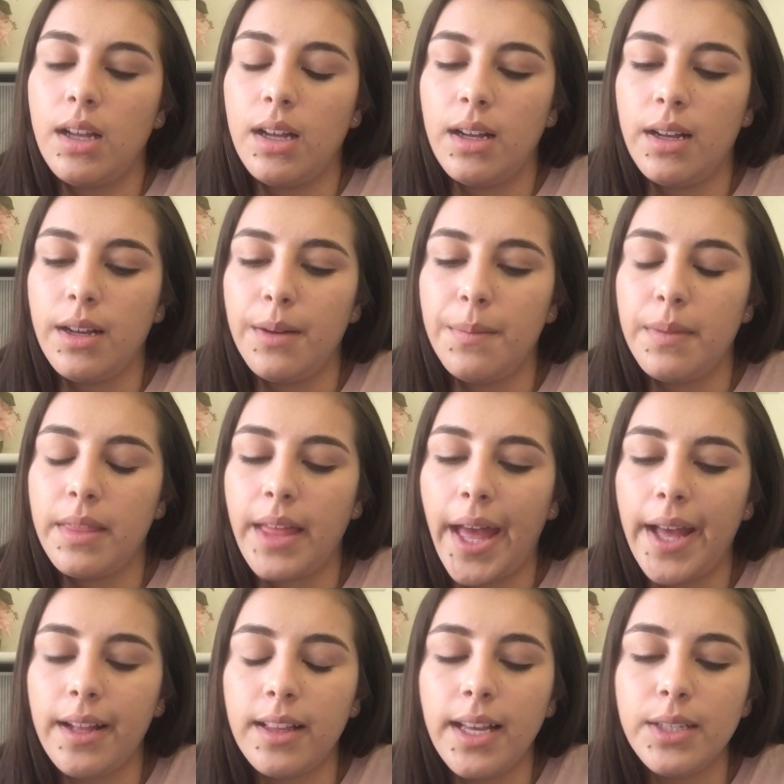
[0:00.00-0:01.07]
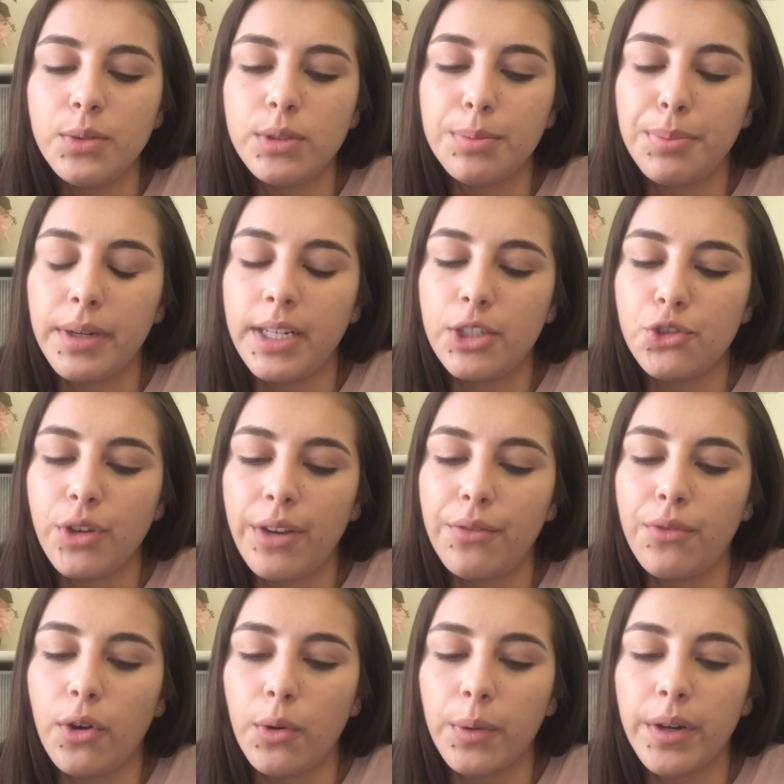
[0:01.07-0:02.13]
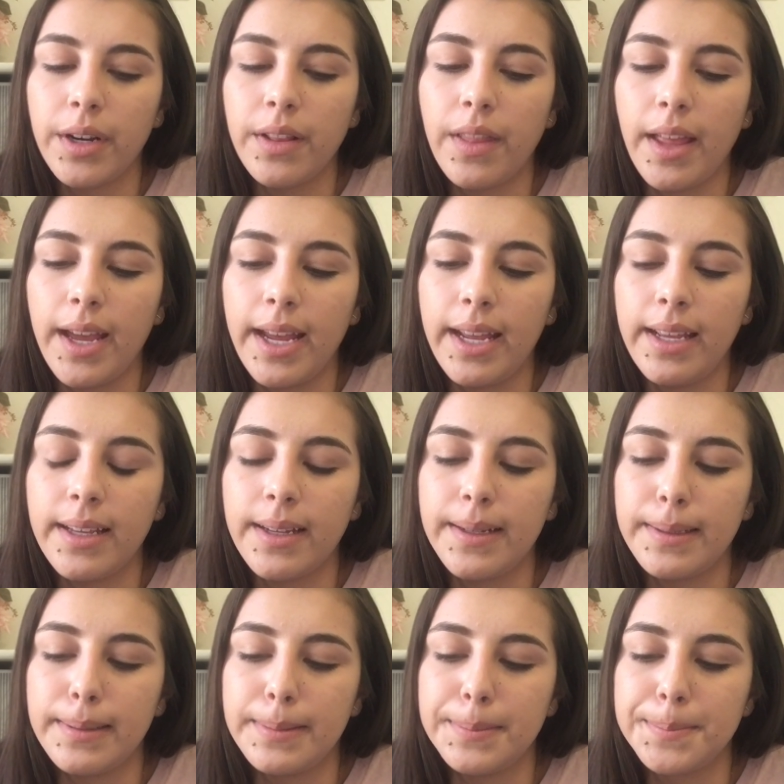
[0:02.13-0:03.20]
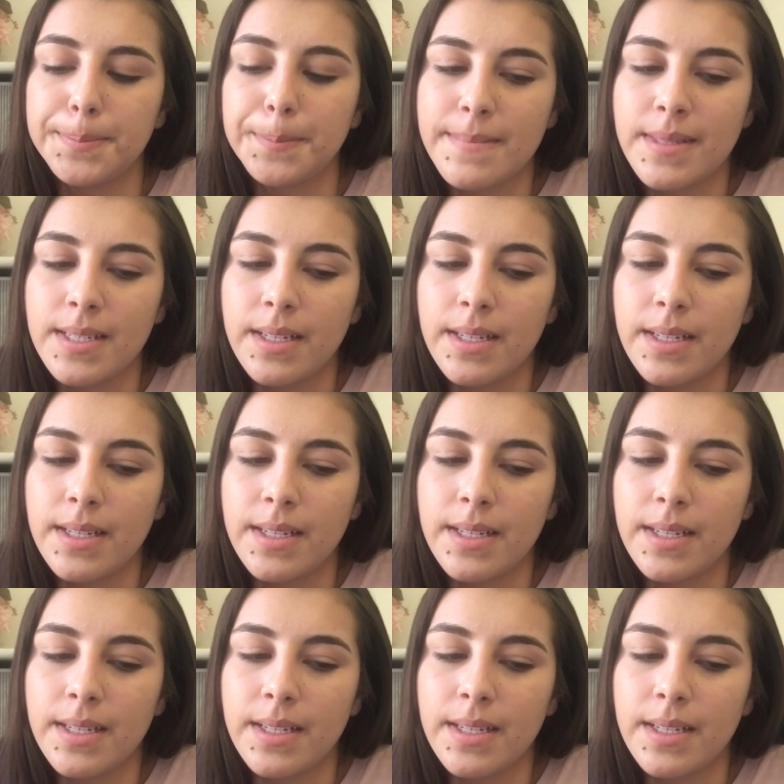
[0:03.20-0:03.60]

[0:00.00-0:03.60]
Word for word: Um, that class was pretty straightforward, like, um,